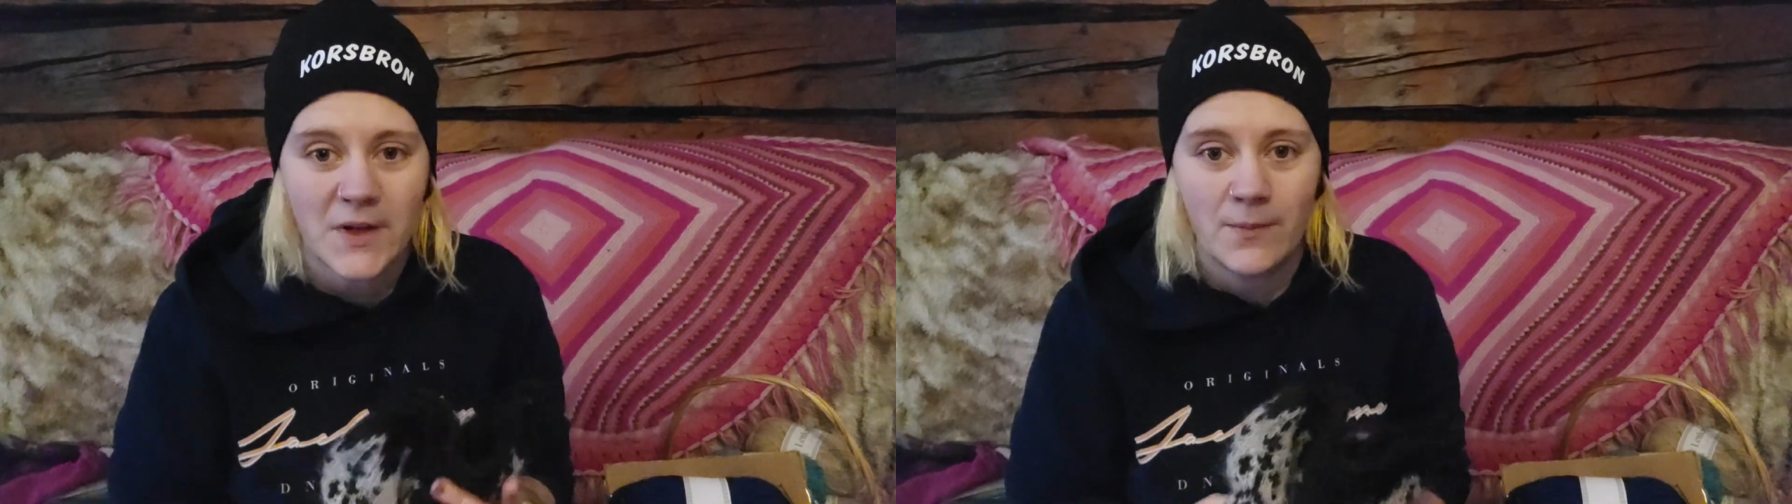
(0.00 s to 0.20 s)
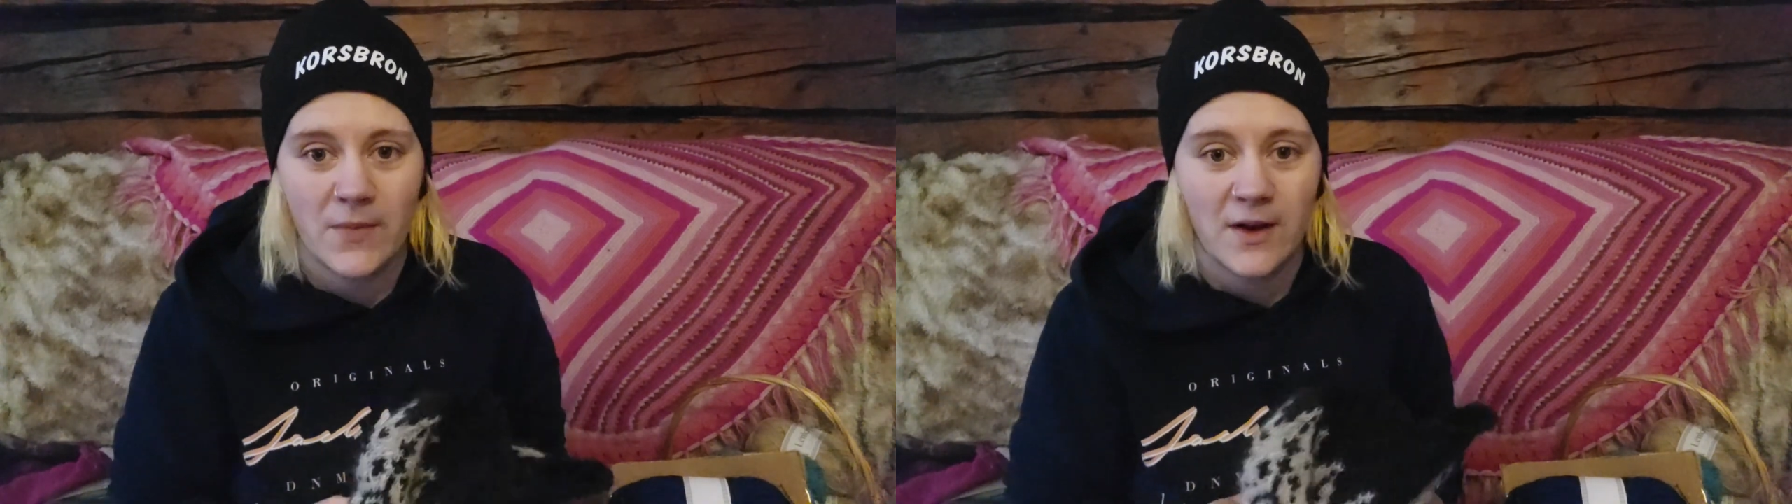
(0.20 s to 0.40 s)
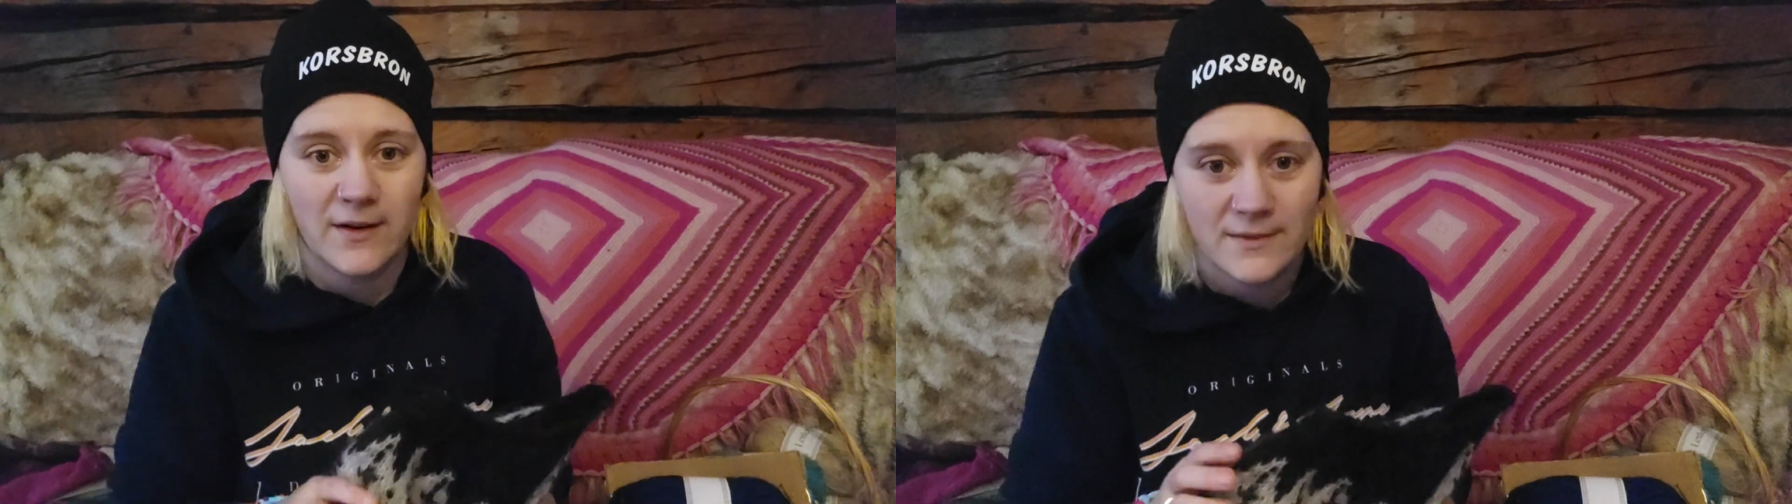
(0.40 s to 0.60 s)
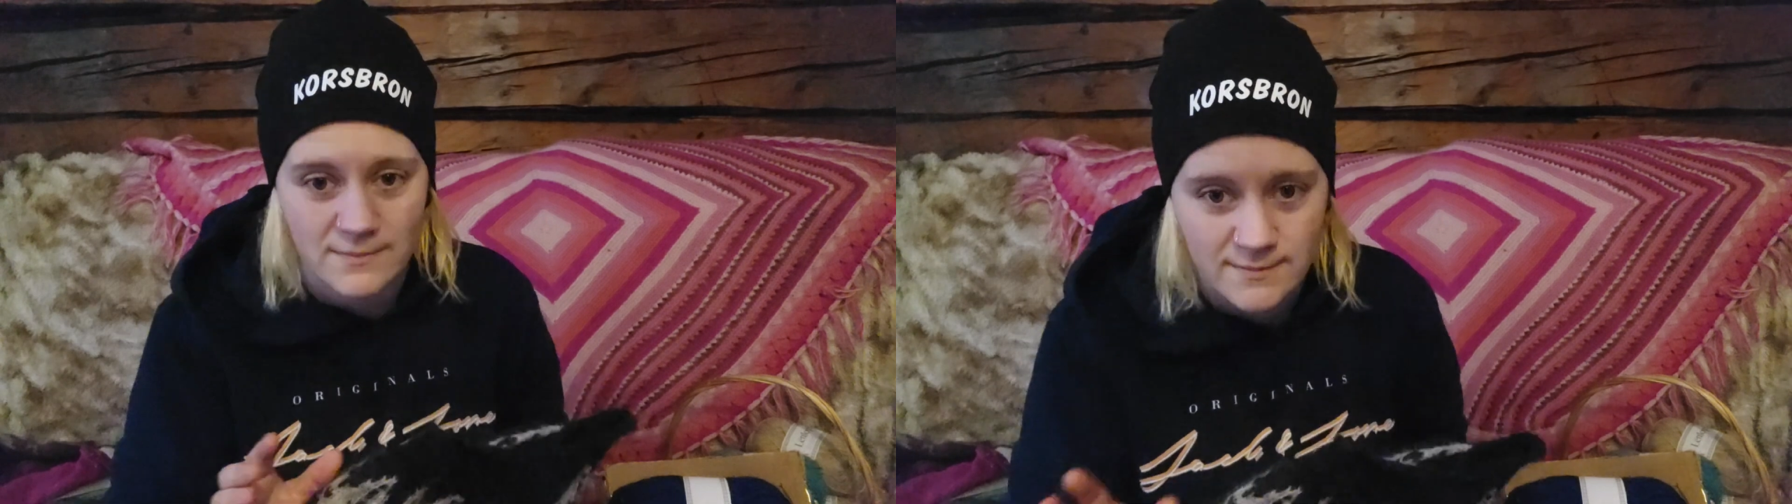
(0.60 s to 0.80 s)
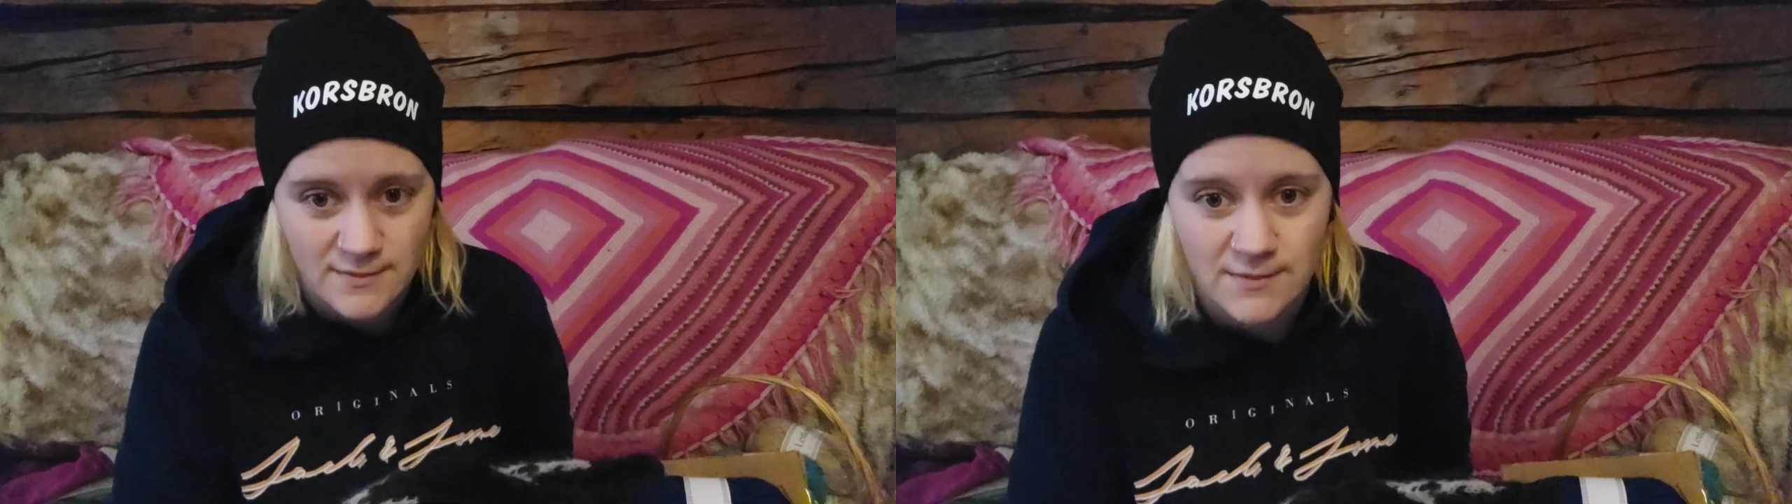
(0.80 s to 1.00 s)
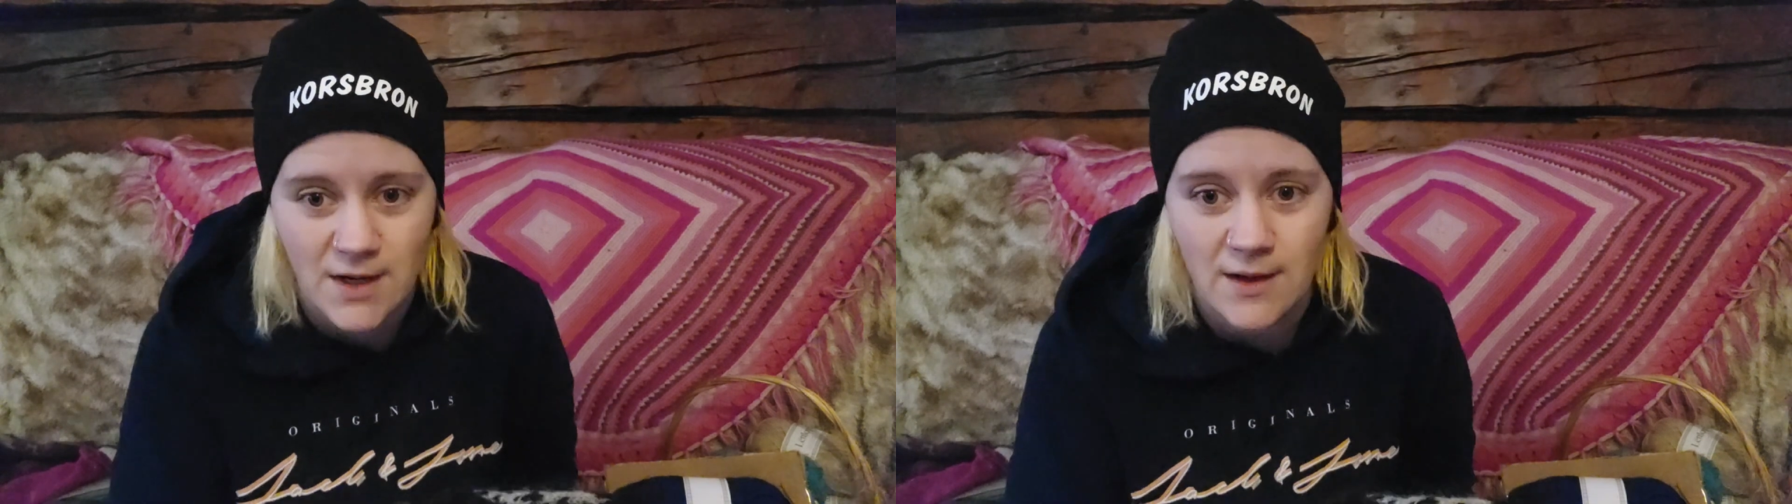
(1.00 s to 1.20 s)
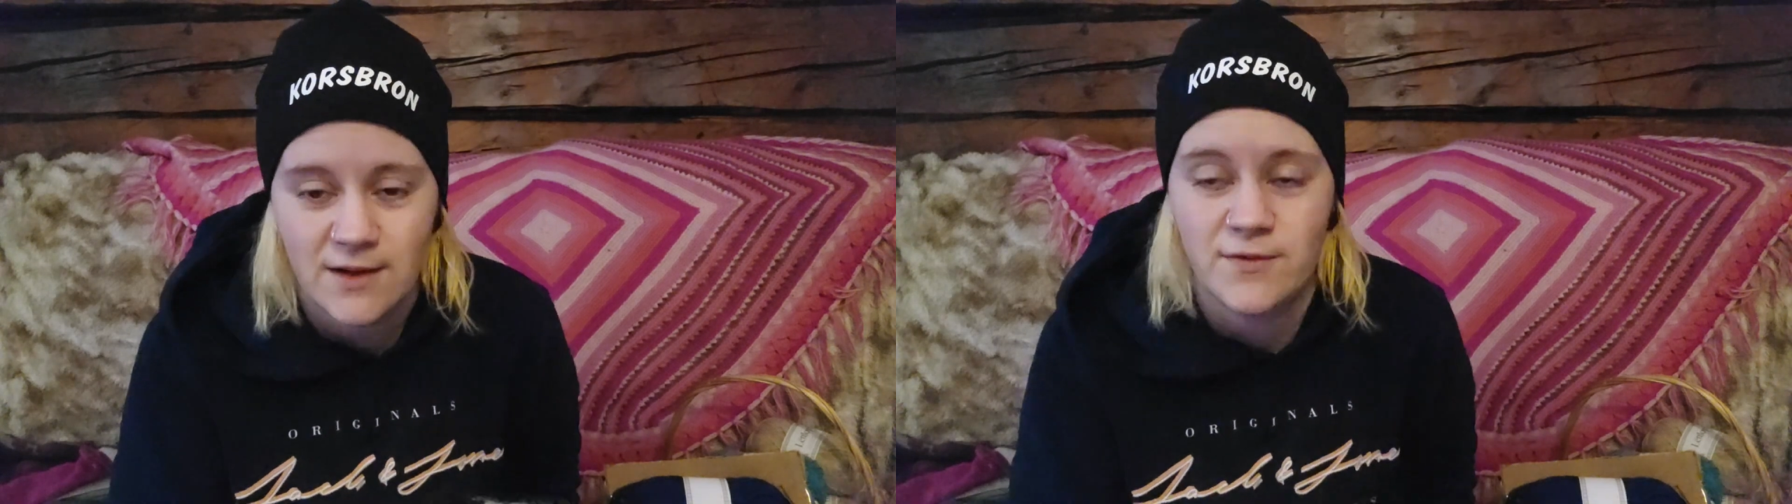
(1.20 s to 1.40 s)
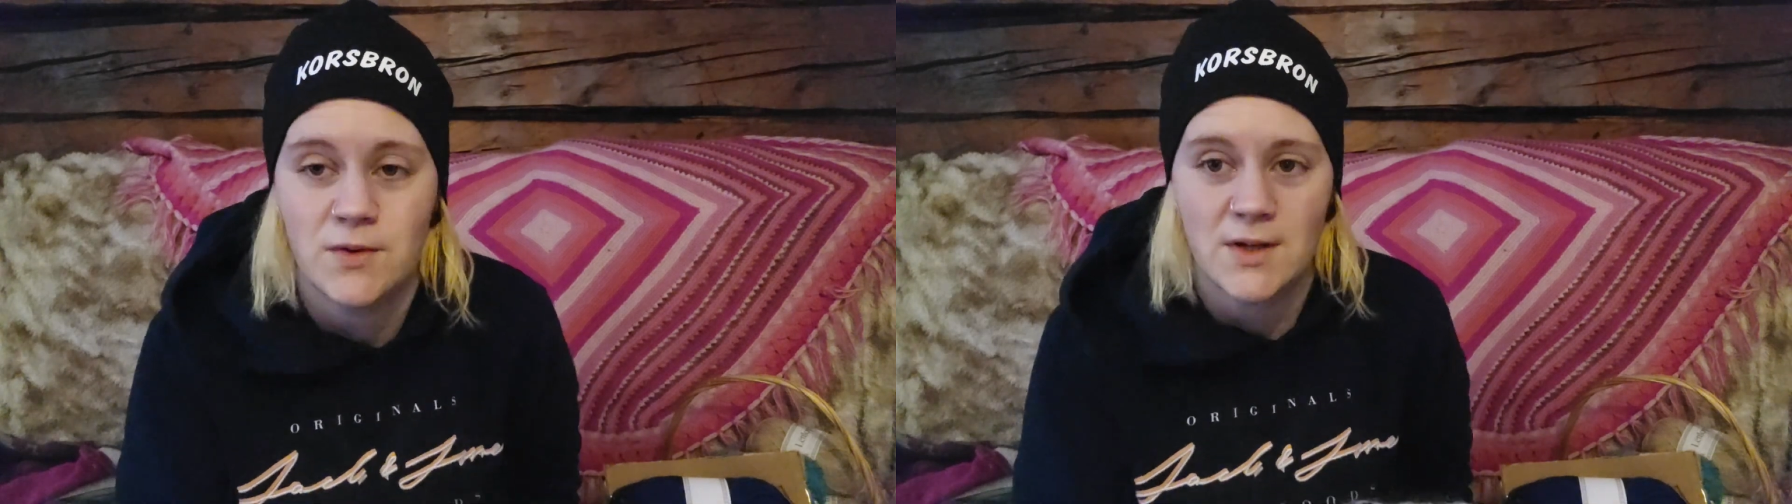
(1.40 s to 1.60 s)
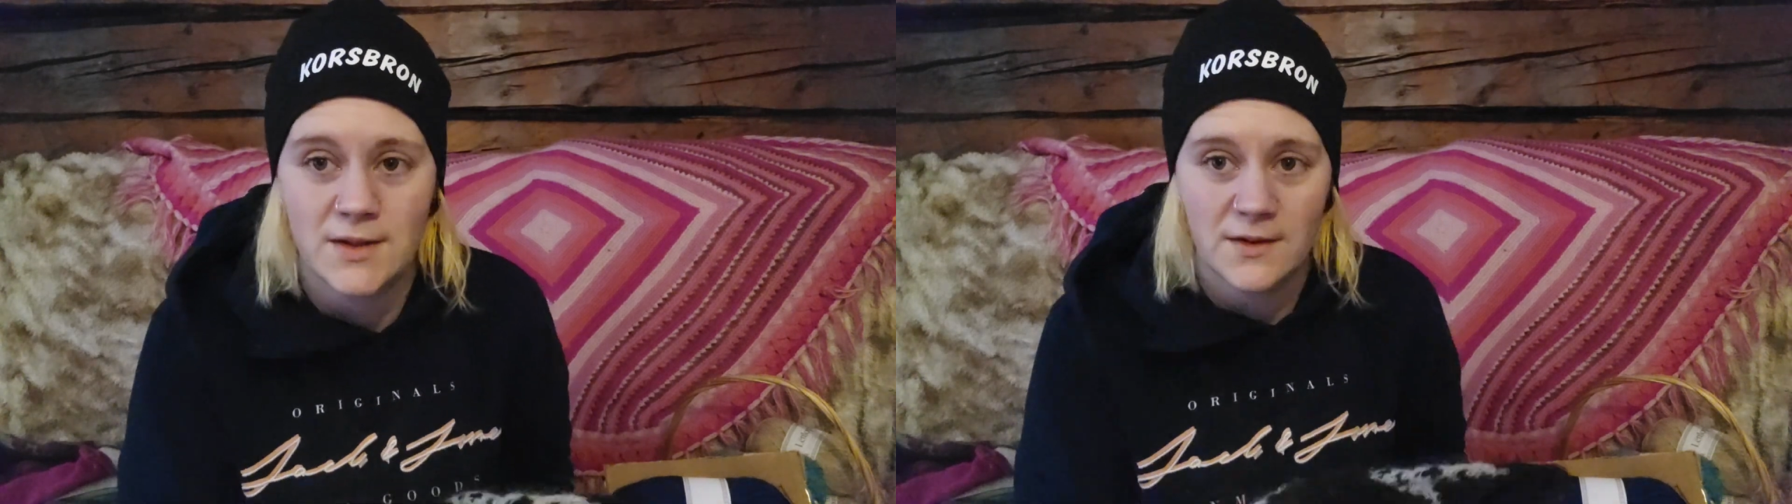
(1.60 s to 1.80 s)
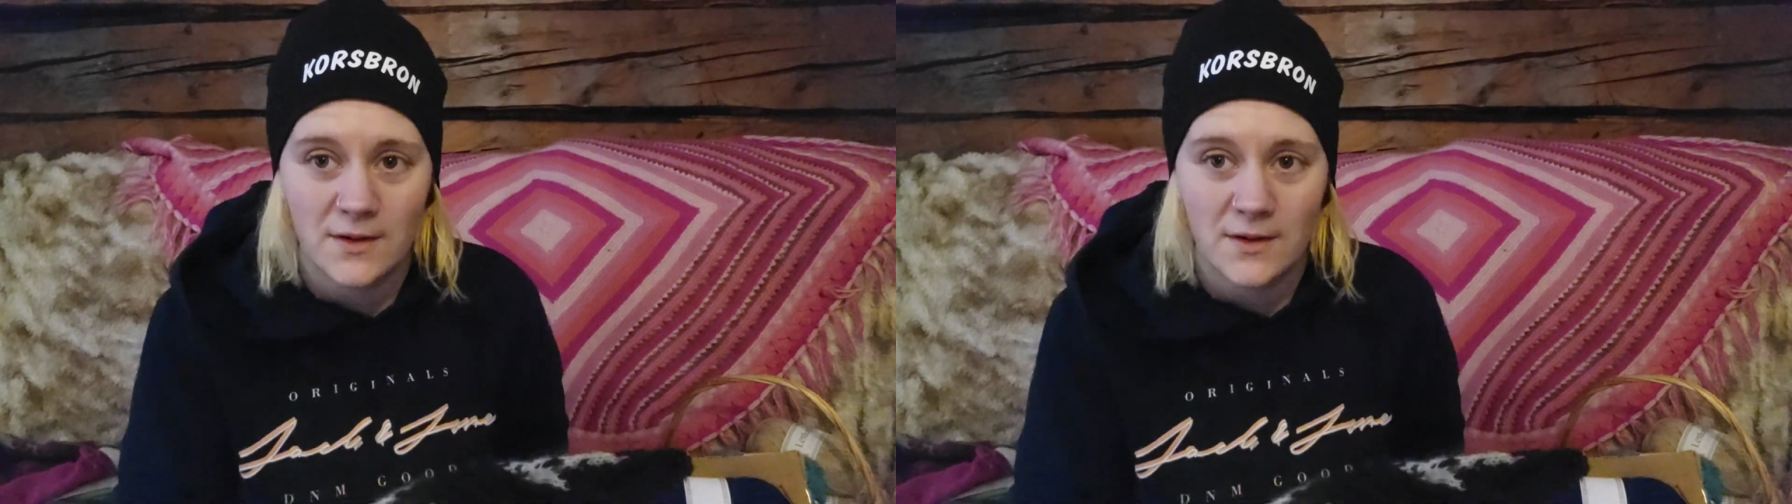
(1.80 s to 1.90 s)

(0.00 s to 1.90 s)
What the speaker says: But if you're not